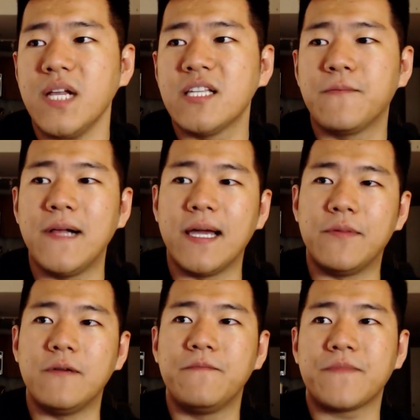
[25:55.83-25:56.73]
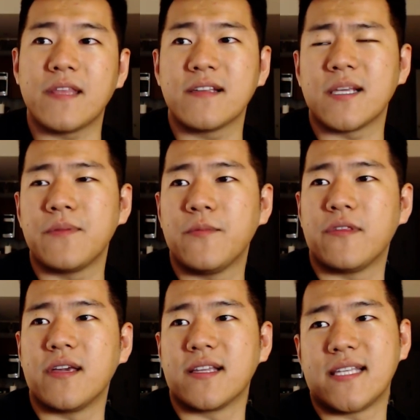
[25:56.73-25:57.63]
it's playable. I think some people
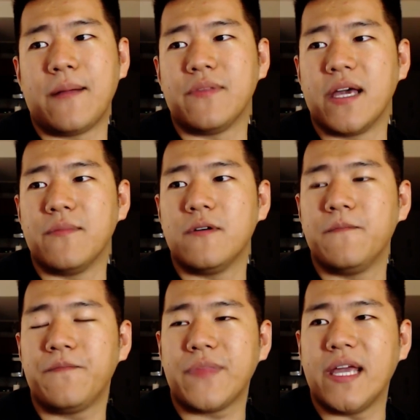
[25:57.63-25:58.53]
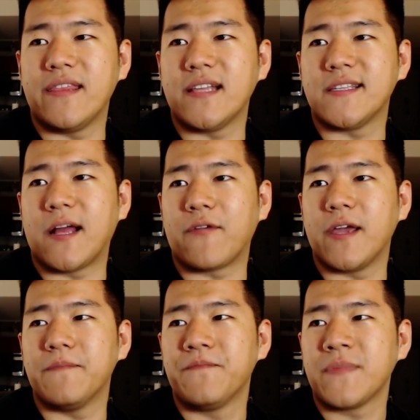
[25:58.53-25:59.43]
think it's not playable, and that's not
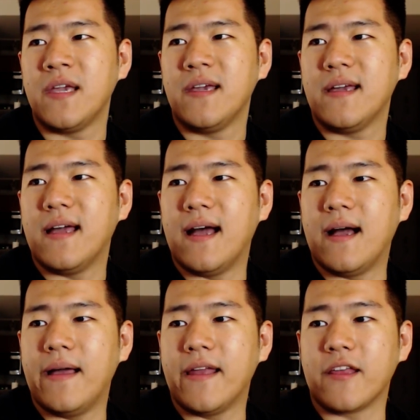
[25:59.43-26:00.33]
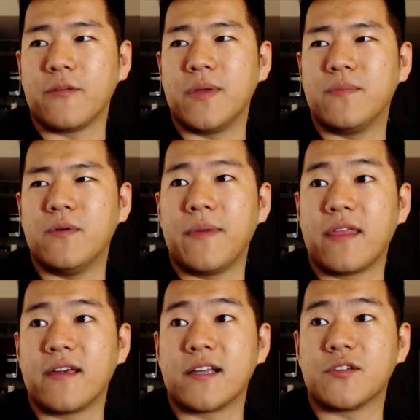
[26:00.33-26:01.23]
right. And other people may
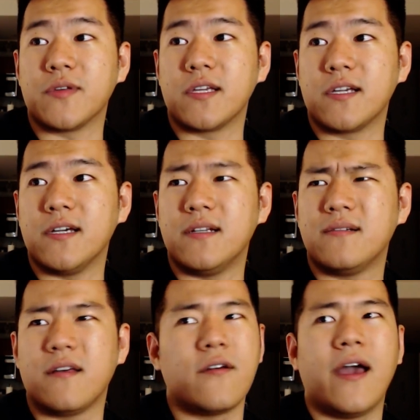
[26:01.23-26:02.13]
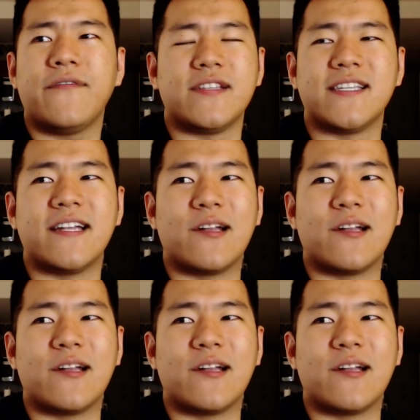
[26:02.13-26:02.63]
think it's really good, although I haven't seen